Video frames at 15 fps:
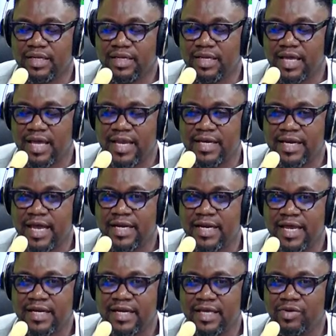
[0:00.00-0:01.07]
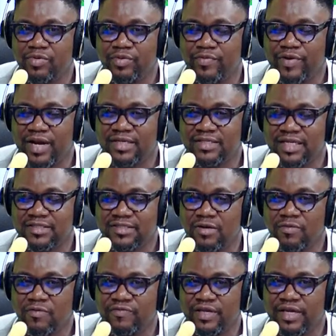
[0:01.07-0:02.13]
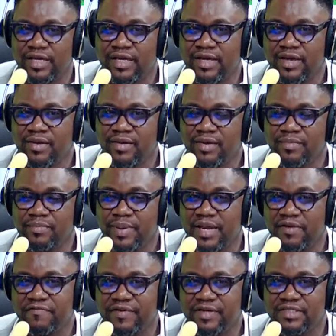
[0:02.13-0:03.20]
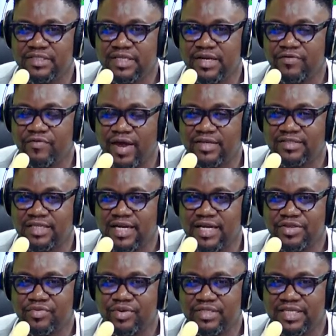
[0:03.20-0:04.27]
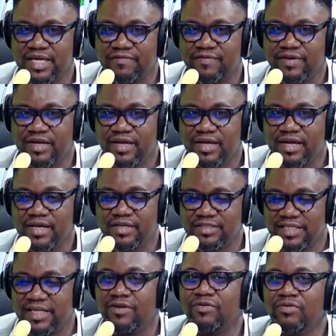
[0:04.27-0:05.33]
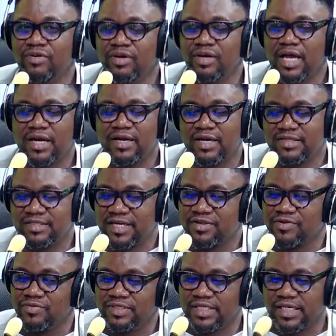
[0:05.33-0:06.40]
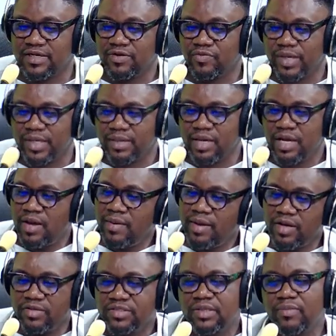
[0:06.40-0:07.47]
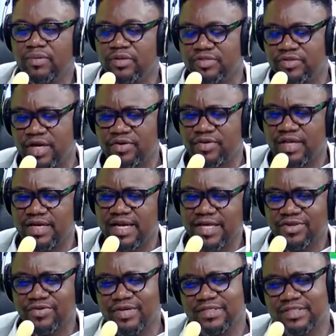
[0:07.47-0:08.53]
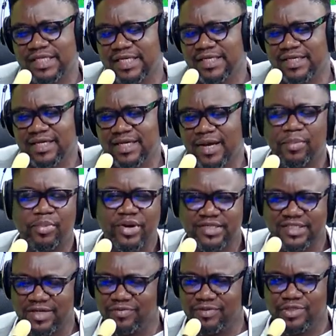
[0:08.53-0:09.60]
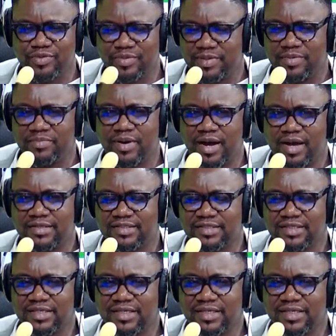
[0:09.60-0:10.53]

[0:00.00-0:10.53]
you realize that some of the benefits and rights that Nigerians have, still another section will take it away. But some will also argue that Nigerians need a president with sweeping powers.